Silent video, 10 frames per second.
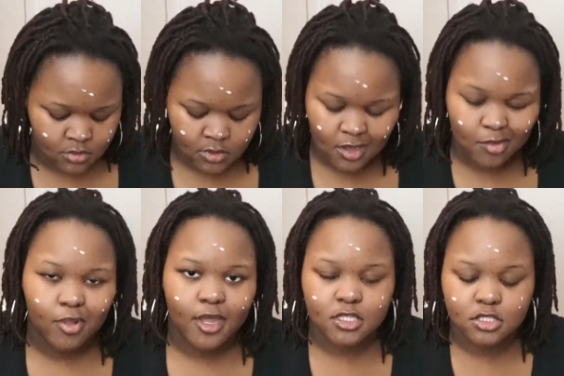
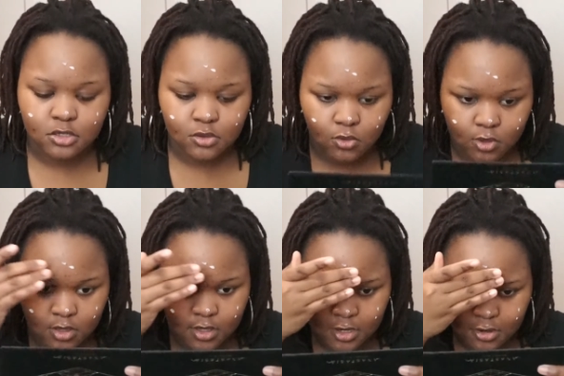Apply it to your
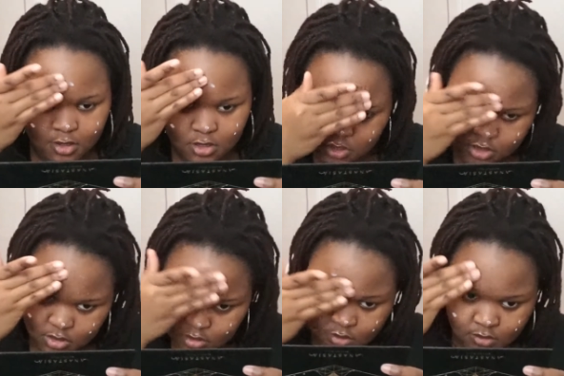oily areas.